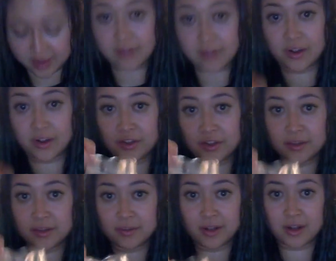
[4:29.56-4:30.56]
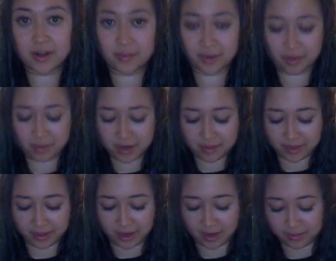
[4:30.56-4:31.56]
I've got the Ziploc. I'm gonna put it in my
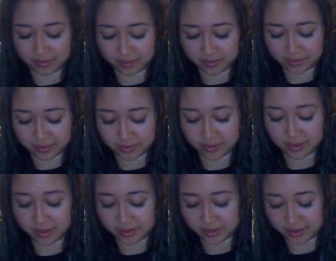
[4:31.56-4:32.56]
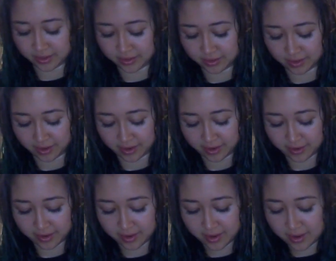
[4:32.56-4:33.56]
lap so you can't see it, sorry.
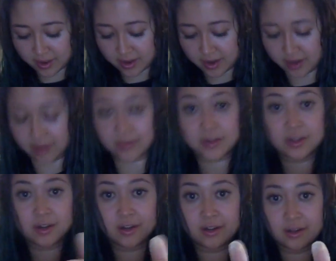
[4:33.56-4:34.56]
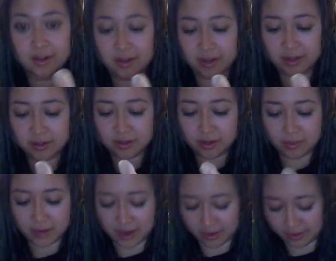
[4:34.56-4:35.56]
And I'm just gonna like scoop it
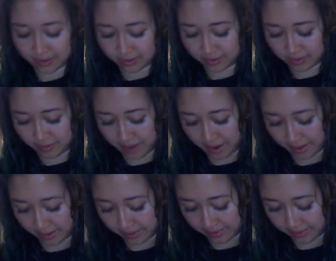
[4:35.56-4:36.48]
out into the bag.